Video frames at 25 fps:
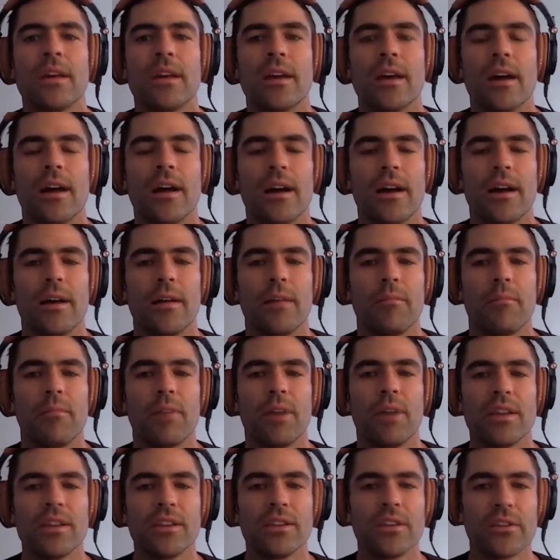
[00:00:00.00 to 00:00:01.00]

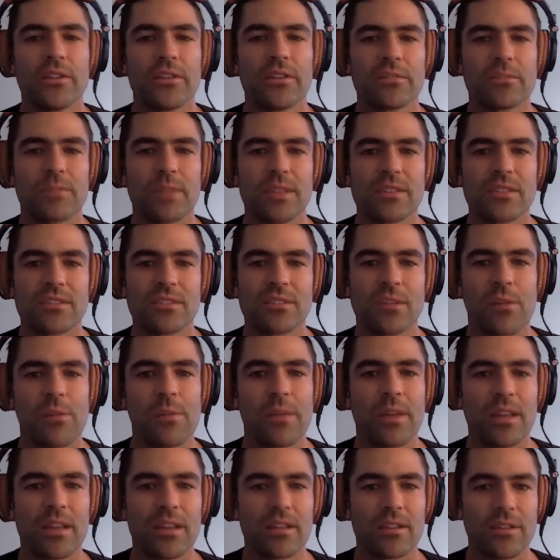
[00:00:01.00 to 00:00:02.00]
But, you know, there's been so
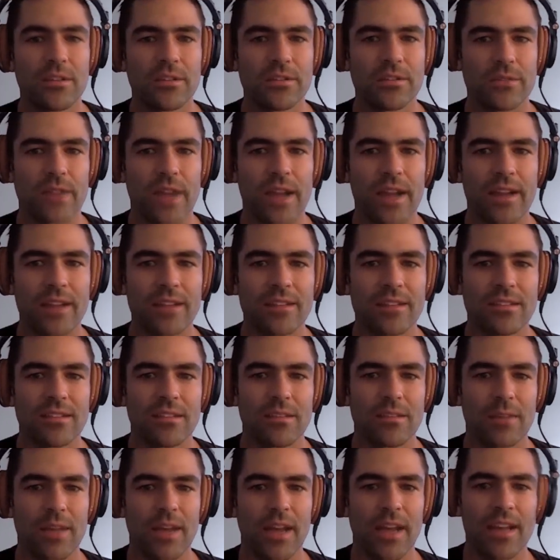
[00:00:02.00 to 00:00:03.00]
many of those rackets in
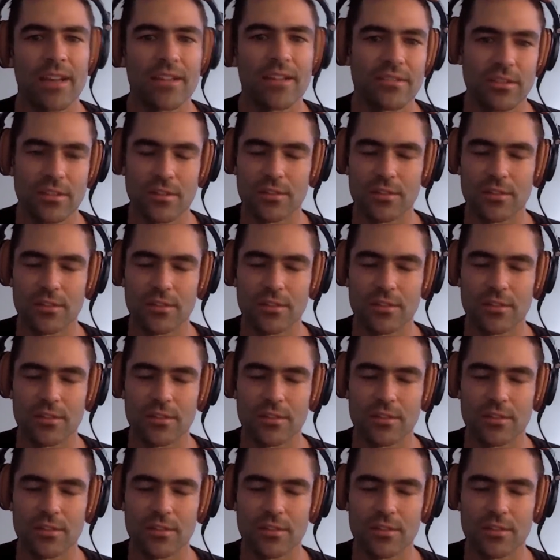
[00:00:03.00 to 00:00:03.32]
the past.